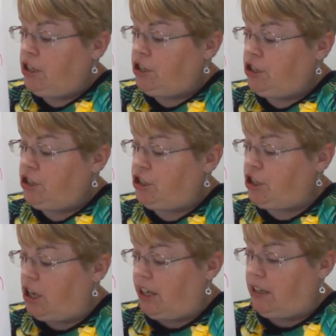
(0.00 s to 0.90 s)

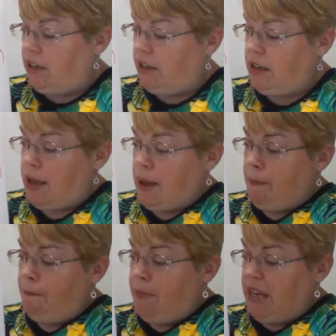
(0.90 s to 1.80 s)
Shun.
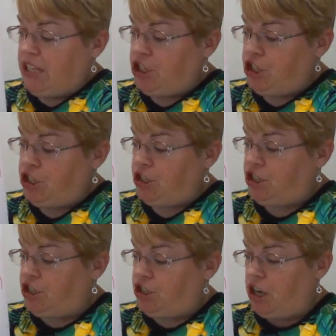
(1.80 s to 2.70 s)

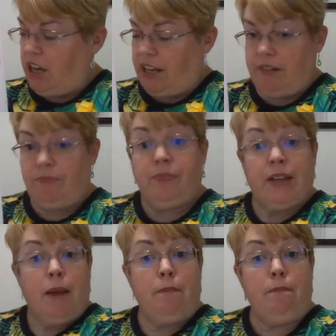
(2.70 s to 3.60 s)
Mission.
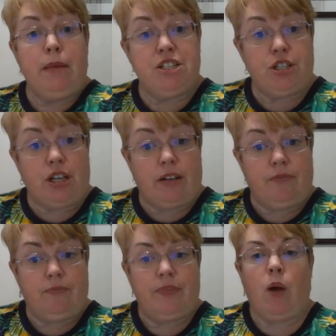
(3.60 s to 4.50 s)

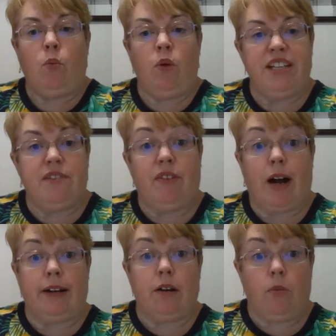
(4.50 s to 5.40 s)
Mission. We
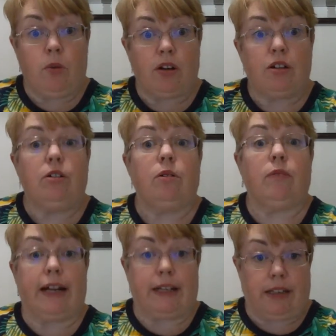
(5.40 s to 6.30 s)
divided our word
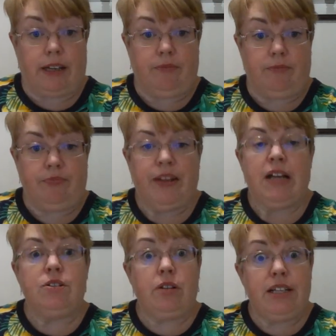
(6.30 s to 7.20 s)
correctly.
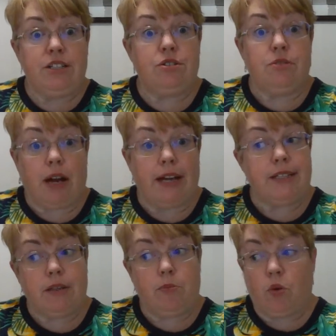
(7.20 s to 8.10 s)
So let's try
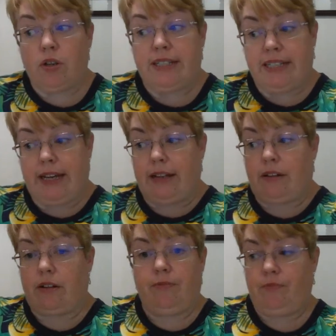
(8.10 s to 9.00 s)
some more
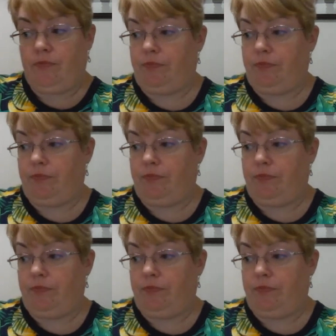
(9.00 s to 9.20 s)
together.